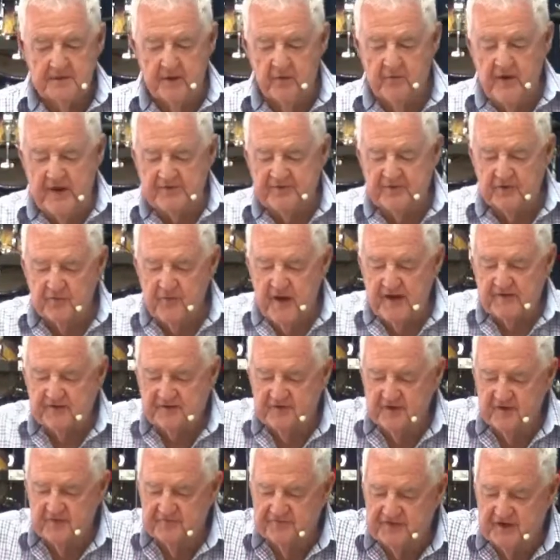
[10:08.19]
The
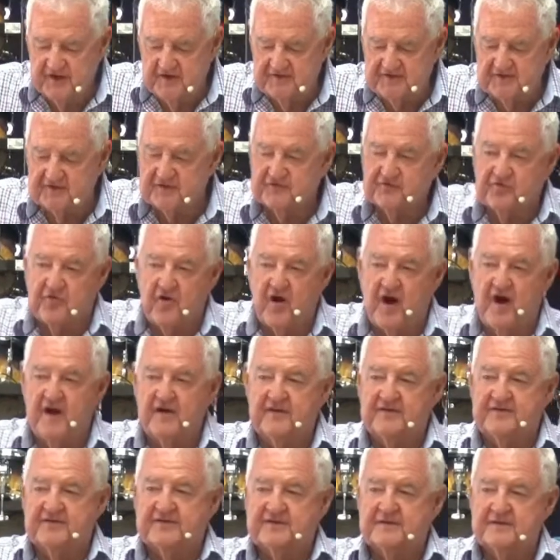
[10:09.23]
resurrection of Jesus
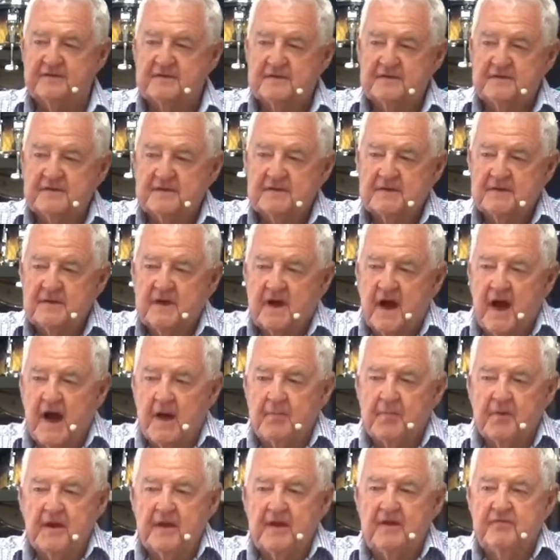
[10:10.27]
Christ,
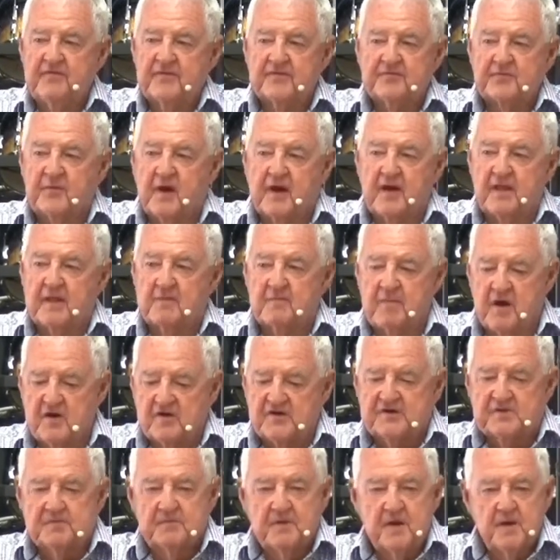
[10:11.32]
I believe, is one of the
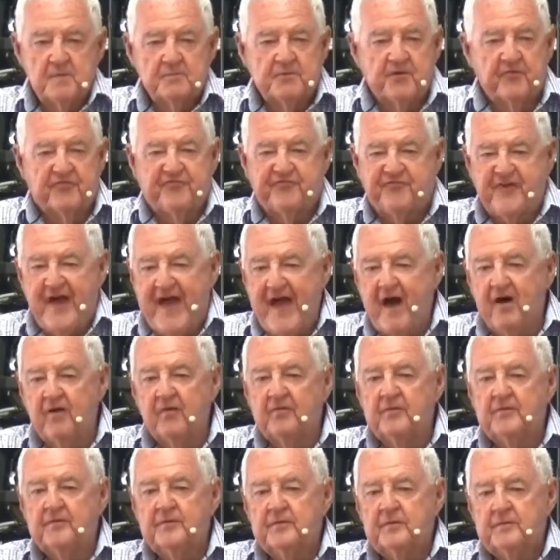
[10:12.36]
most
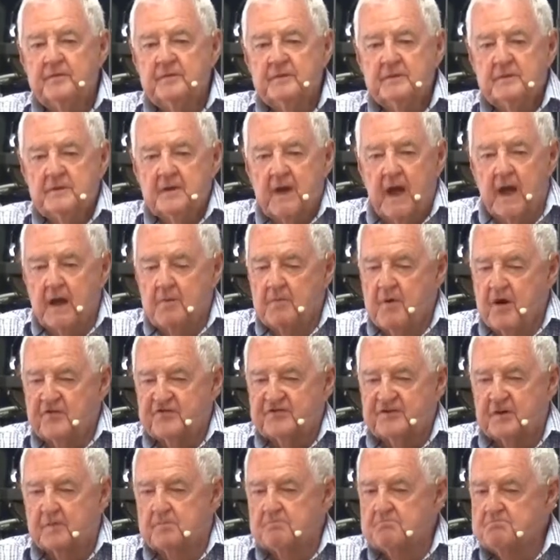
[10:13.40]
profound and the
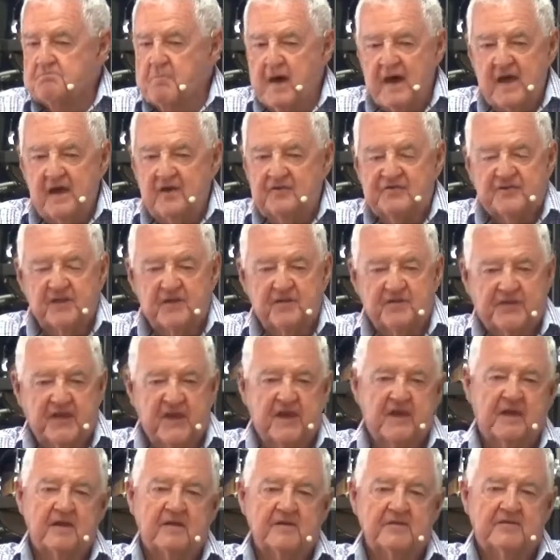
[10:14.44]
most amazing
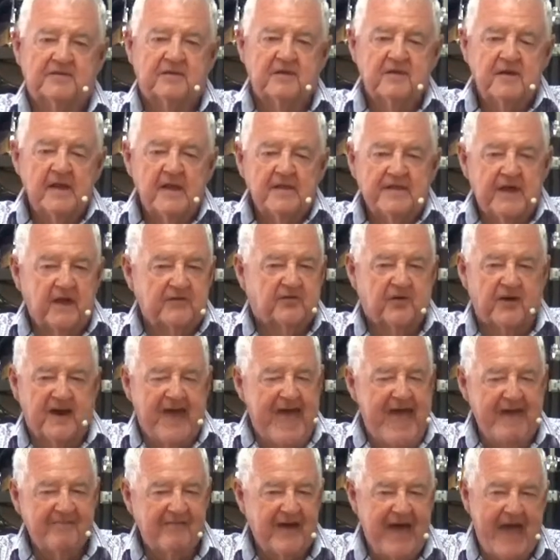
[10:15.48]
things that could
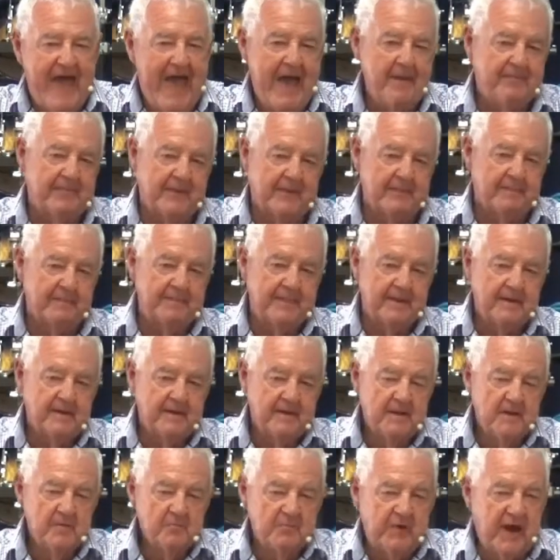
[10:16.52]
ever happen.
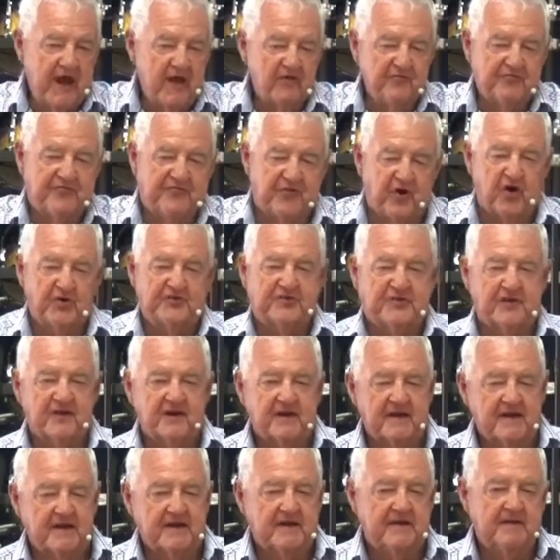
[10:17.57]
But
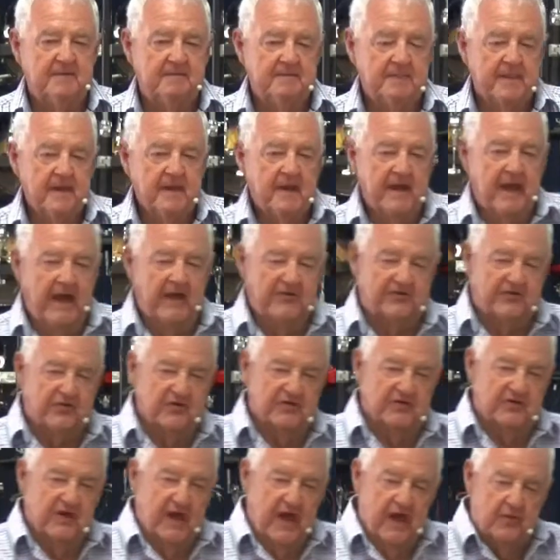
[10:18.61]
unfortunately,
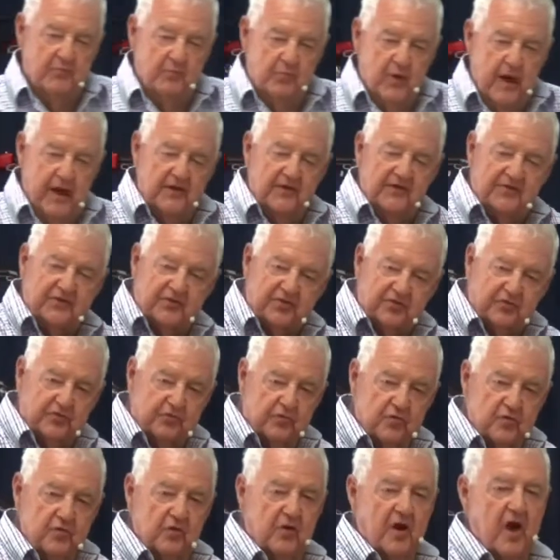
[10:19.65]
it went
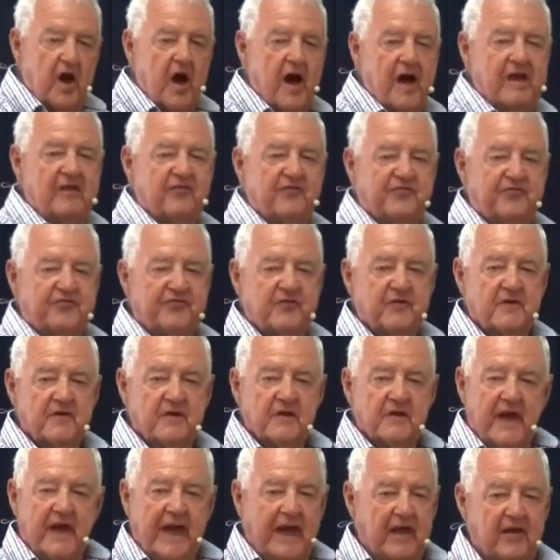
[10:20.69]
through life,
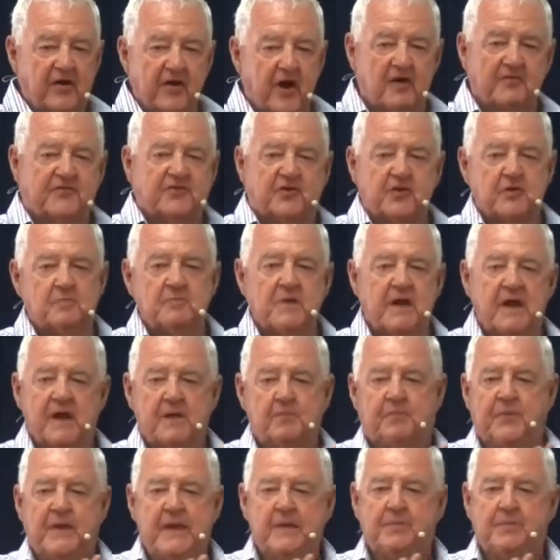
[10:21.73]
and not too
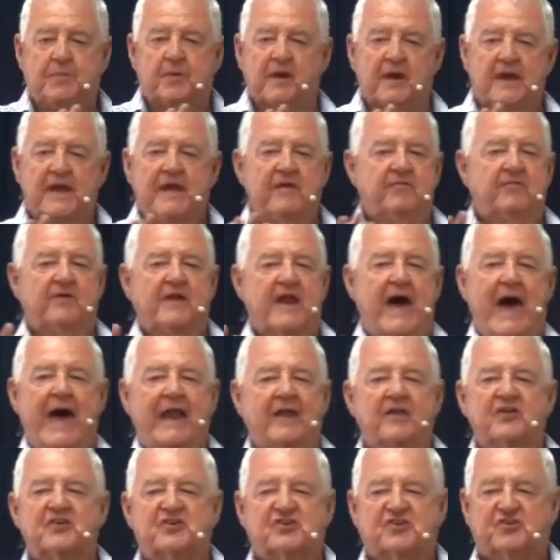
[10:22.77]
many people even
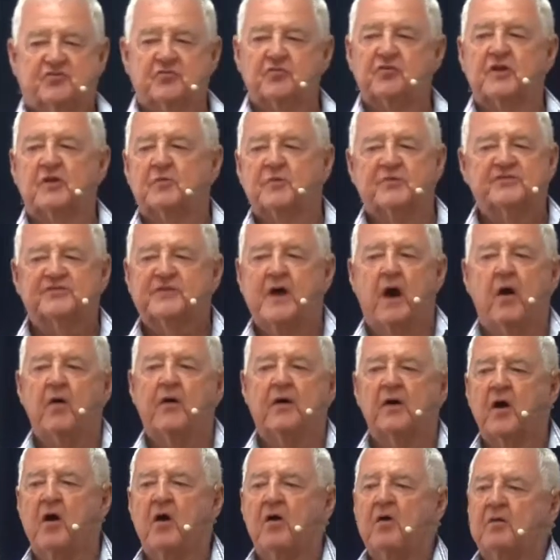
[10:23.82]
understood it was
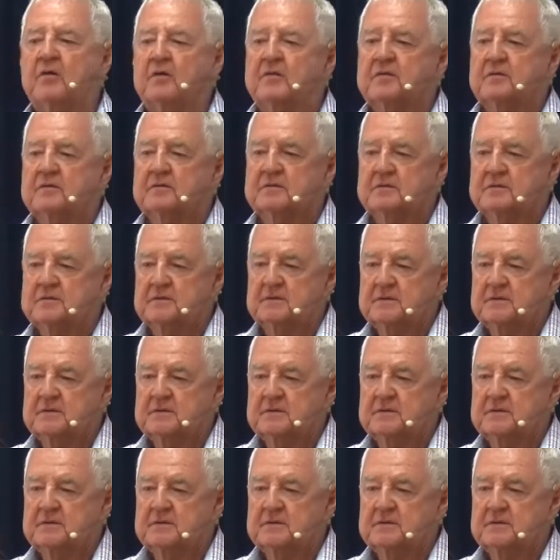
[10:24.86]
going on.